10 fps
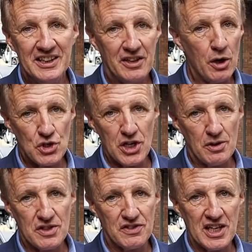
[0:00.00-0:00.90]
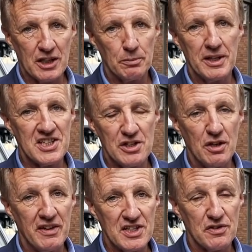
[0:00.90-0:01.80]
No shows have taken place, no
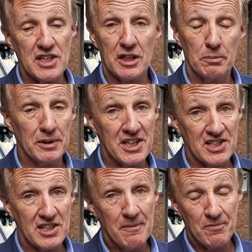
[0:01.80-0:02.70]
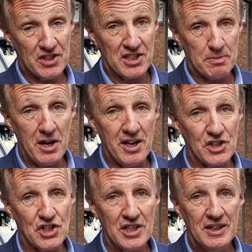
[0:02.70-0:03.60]
events have taken place since
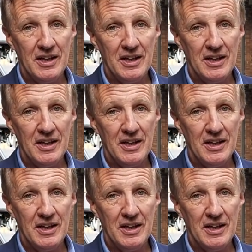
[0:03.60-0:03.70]
March,